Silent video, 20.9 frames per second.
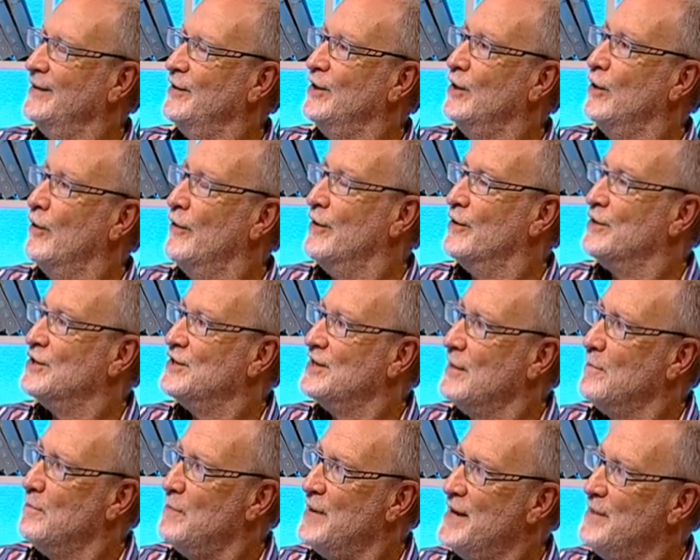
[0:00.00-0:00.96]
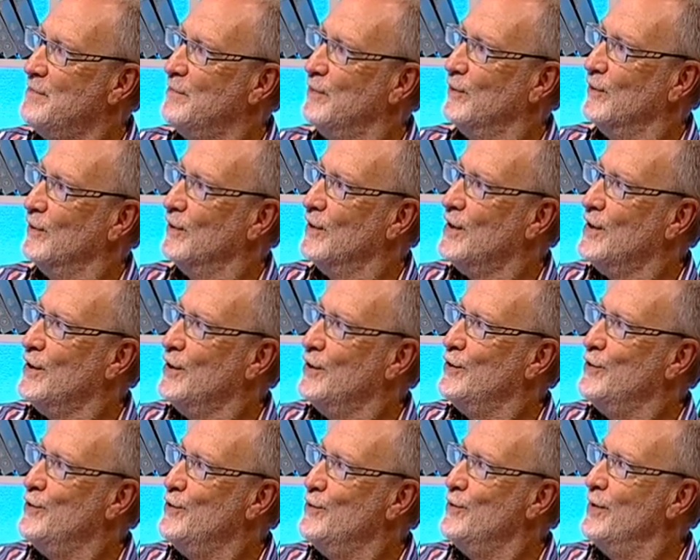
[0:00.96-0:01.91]
you know, there are some people
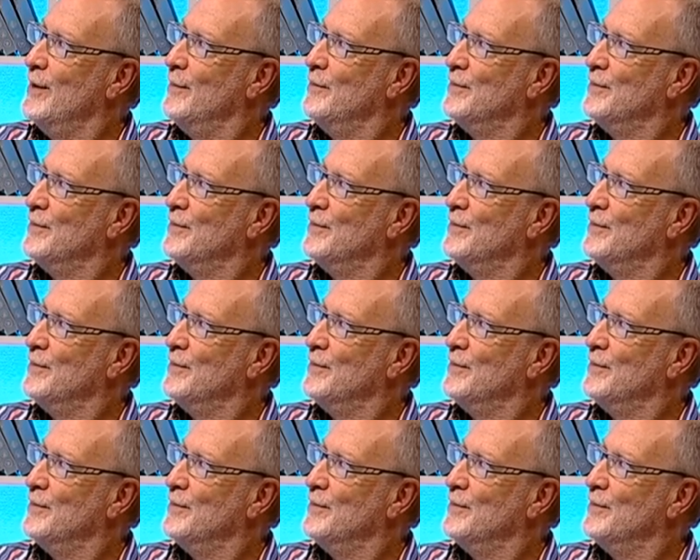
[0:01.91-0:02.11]
who,